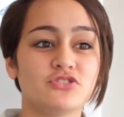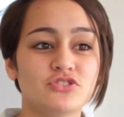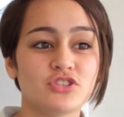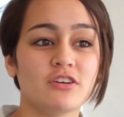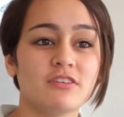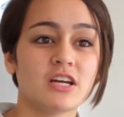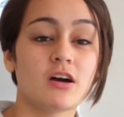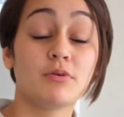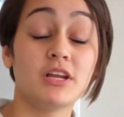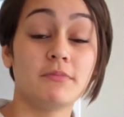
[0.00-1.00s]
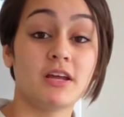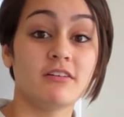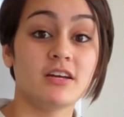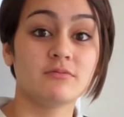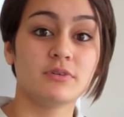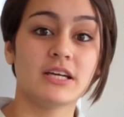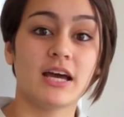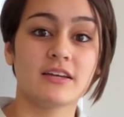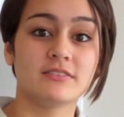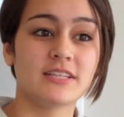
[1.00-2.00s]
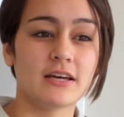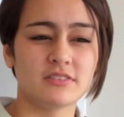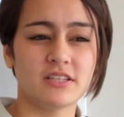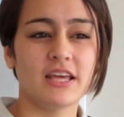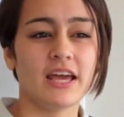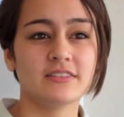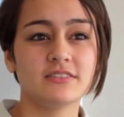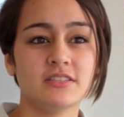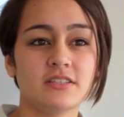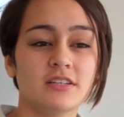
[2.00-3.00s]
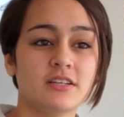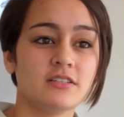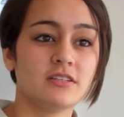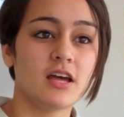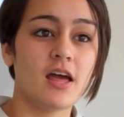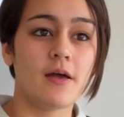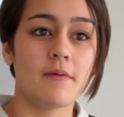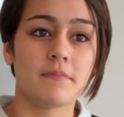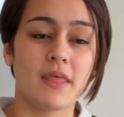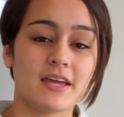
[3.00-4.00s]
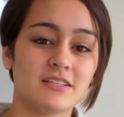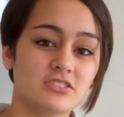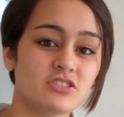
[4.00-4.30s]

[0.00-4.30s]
During our preliminary, we had sound at the end, and it